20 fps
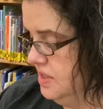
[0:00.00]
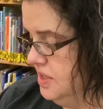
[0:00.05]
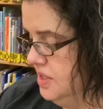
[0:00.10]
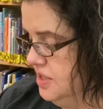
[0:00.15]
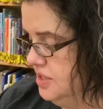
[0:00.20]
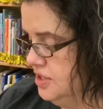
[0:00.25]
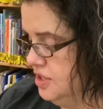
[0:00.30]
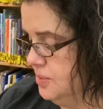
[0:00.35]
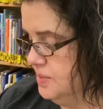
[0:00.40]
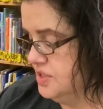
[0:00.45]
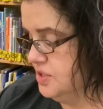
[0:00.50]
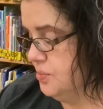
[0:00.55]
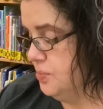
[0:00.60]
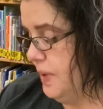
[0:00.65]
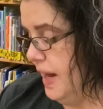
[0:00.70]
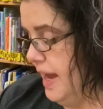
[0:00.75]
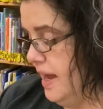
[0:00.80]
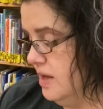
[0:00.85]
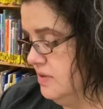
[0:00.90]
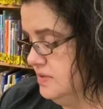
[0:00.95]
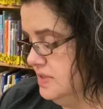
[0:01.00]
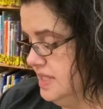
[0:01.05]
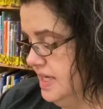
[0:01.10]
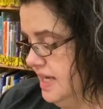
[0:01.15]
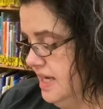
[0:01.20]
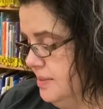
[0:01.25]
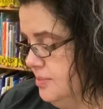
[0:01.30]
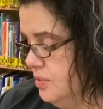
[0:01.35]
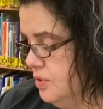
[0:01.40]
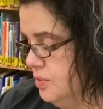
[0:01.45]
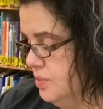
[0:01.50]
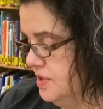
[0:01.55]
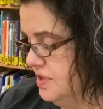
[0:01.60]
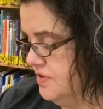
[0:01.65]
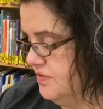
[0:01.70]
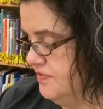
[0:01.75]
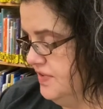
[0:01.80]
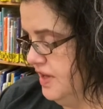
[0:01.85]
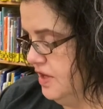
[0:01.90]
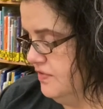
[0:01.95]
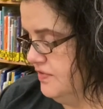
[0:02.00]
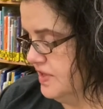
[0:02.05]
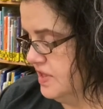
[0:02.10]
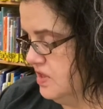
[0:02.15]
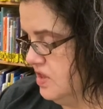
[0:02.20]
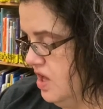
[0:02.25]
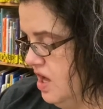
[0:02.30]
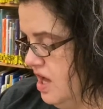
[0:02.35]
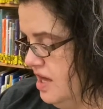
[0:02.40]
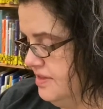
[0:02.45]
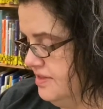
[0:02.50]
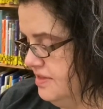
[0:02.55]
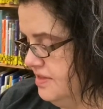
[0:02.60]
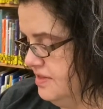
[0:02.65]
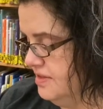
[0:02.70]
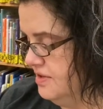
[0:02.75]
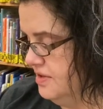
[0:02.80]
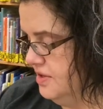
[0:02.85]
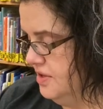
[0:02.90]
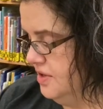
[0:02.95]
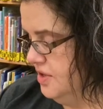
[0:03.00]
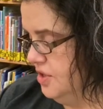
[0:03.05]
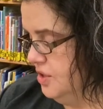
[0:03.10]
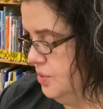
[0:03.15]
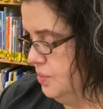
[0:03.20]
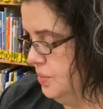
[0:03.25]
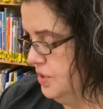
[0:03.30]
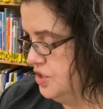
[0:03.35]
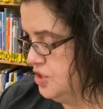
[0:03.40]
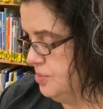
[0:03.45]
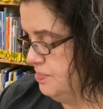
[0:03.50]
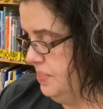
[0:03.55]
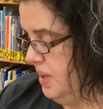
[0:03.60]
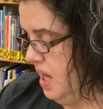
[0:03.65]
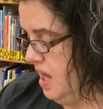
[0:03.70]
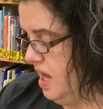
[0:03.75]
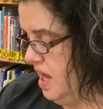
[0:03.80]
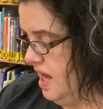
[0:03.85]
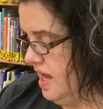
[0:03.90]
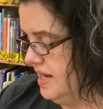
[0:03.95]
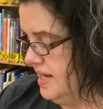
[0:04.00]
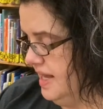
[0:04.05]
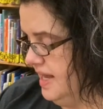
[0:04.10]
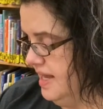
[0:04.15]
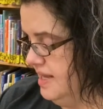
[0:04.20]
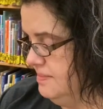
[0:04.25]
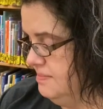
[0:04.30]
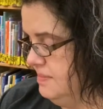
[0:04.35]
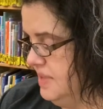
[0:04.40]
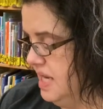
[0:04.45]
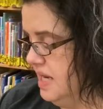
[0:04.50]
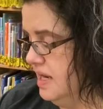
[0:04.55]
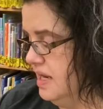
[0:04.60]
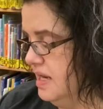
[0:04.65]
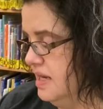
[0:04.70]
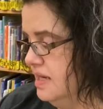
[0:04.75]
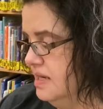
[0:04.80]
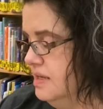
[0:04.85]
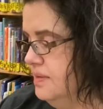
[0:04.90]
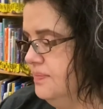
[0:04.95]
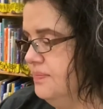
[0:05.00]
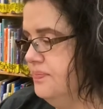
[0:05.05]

There was a round table with a velvet cloth, which Pod had made,